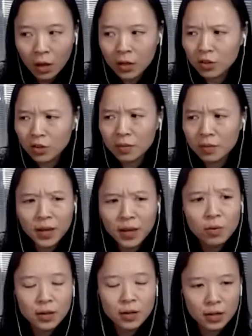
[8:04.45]
So compared
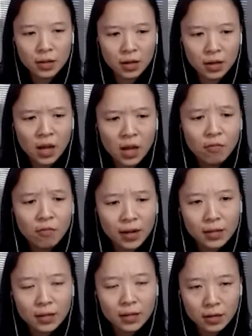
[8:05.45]
with the
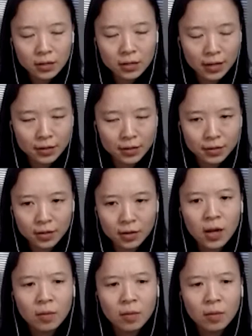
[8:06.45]
regular tensor